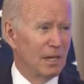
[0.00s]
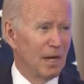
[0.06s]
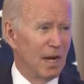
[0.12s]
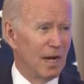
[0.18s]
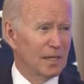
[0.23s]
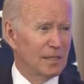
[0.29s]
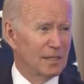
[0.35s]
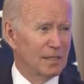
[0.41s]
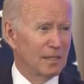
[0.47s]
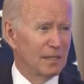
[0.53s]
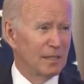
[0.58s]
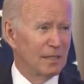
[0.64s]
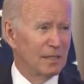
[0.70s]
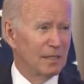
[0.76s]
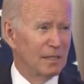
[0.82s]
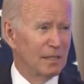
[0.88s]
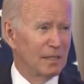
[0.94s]
oxy,
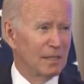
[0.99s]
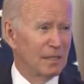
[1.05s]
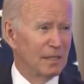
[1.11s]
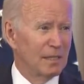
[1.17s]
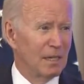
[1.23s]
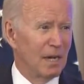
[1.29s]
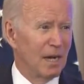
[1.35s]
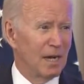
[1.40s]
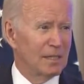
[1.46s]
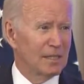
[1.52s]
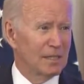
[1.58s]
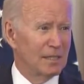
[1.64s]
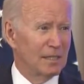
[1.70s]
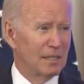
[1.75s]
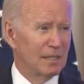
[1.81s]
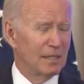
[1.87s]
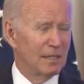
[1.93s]

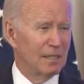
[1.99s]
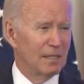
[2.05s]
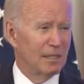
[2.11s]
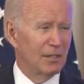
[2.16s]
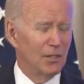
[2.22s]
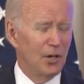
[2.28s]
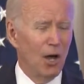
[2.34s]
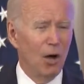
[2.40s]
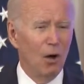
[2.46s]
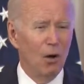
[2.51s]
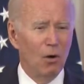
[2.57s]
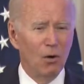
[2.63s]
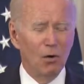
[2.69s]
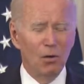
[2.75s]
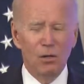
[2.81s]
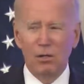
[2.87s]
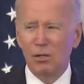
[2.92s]
oxy. No.
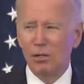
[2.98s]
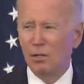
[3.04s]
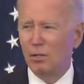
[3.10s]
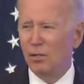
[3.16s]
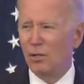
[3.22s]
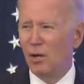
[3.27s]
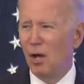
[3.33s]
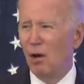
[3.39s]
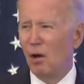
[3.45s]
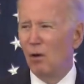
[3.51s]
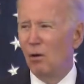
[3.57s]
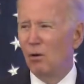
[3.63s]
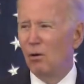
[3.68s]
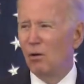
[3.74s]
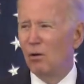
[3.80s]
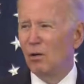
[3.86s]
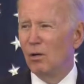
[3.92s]
No.
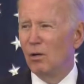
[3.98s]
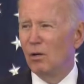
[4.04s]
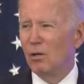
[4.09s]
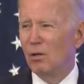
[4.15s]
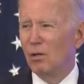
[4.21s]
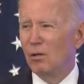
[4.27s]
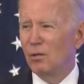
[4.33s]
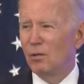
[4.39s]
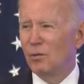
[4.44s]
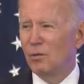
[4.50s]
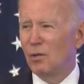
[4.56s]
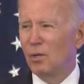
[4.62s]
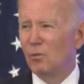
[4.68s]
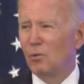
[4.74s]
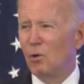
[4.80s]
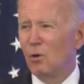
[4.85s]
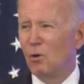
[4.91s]

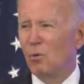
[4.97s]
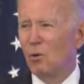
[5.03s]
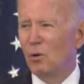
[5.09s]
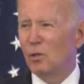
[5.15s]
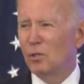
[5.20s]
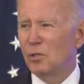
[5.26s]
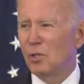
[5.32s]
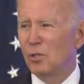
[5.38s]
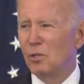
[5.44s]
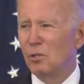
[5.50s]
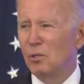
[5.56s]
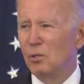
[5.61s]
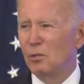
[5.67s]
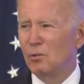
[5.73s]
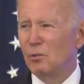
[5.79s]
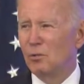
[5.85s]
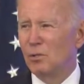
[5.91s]
During World War II,
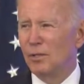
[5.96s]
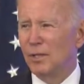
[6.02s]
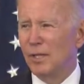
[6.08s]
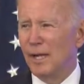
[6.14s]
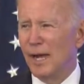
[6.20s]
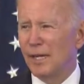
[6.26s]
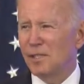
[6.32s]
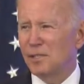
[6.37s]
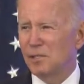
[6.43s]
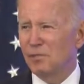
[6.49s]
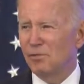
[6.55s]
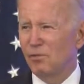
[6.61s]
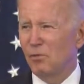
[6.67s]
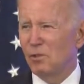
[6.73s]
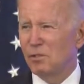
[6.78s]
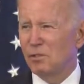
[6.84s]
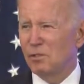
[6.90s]
when the Axis
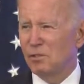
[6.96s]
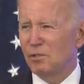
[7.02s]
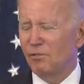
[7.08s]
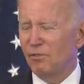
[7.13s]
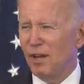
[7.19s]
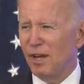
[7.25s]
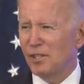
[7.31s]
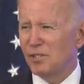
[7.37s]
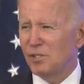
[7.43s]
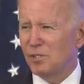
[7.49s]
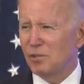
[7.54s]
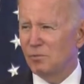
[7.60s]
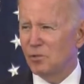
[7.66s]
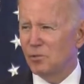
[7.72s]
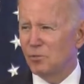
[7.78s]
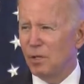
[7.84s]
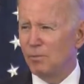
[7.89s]
forces of
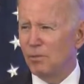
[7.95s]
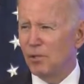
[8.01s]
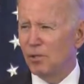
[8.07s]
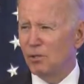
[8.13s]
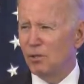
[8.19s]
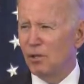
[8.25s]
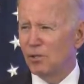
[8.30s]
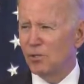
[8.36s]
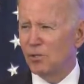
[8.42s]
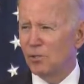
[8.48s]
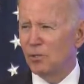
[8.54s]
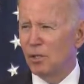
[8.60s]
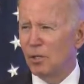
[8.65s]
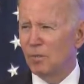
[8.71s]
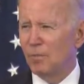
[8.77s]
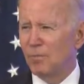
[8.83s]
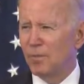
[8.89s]
fascism sweeping across
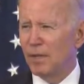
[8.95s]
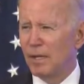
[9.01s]
Europe,